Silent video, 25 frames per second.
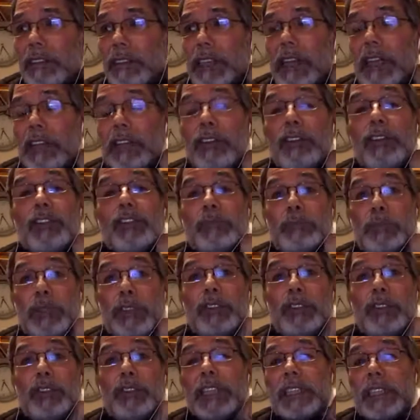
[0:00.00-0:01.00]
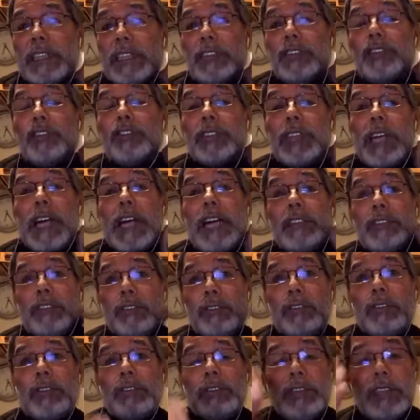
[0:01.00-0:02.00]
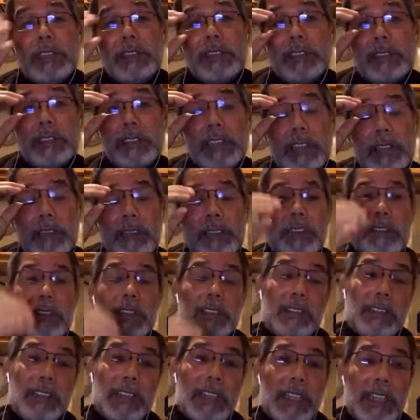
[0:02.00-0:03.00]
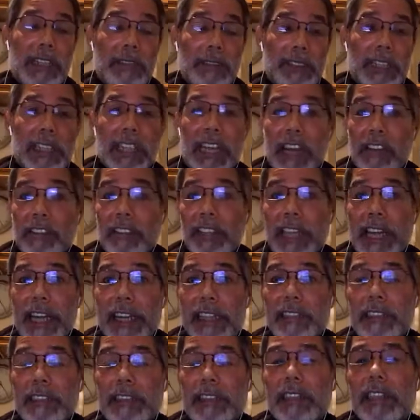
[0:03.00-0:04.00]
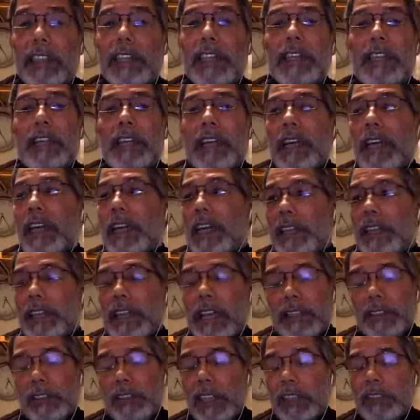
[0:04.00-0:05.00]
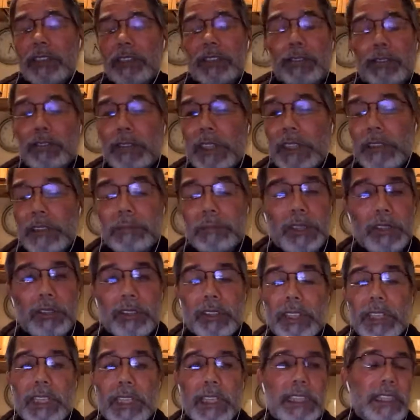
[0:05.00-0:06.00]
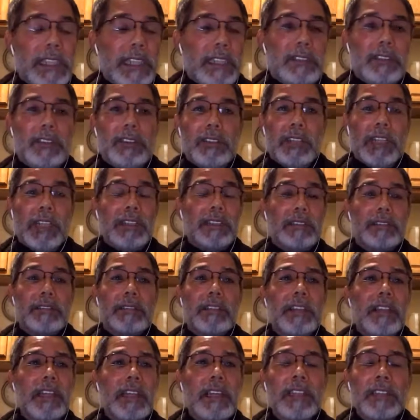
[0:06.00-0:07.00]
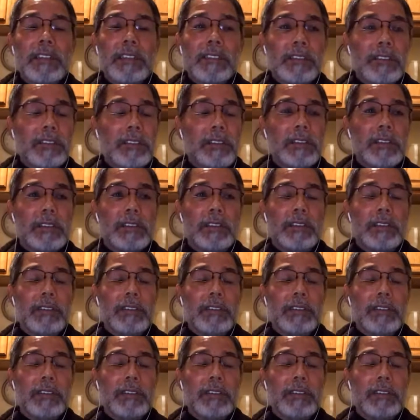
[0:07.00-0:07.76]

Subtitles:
I learned music in junior high school. I was a clarinetist, and I used to read music and understood